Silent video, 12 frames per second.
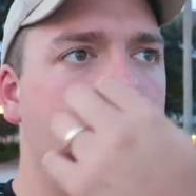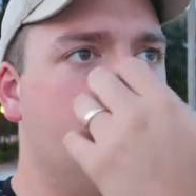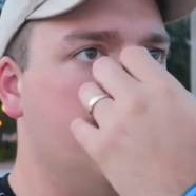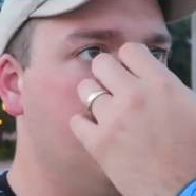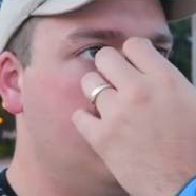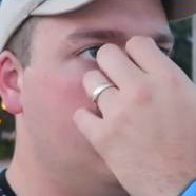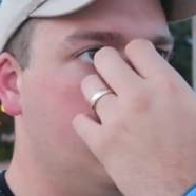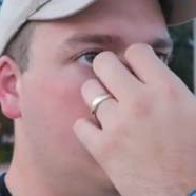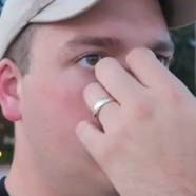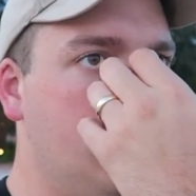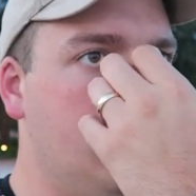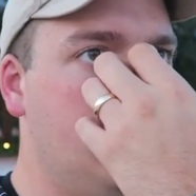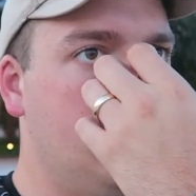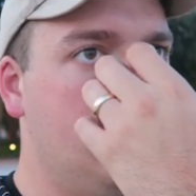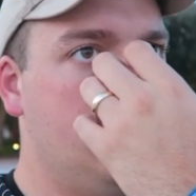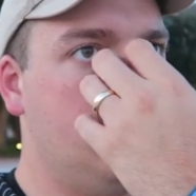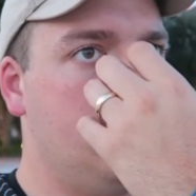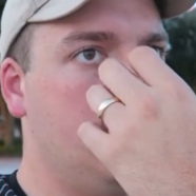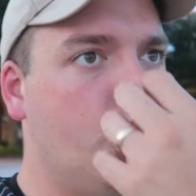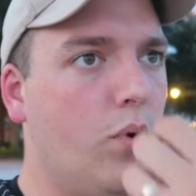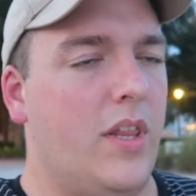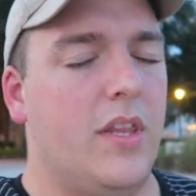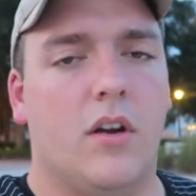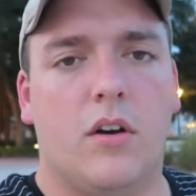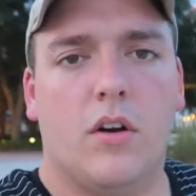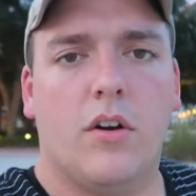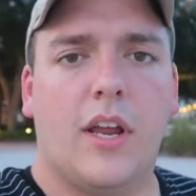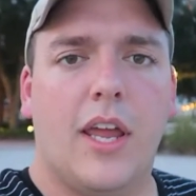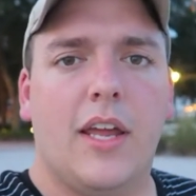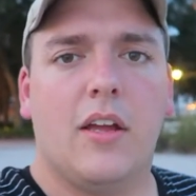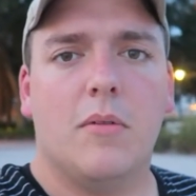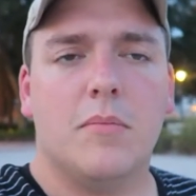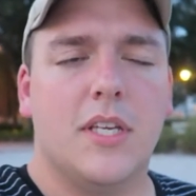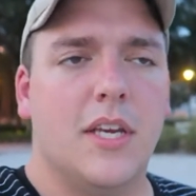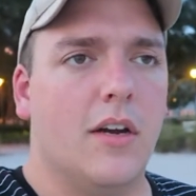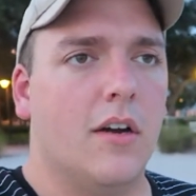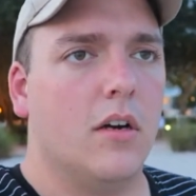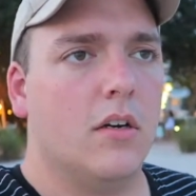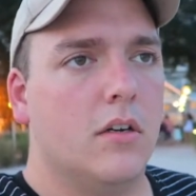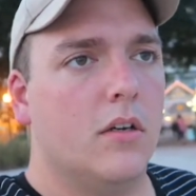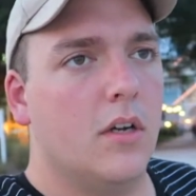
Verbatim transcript: is when the hurricane comes here.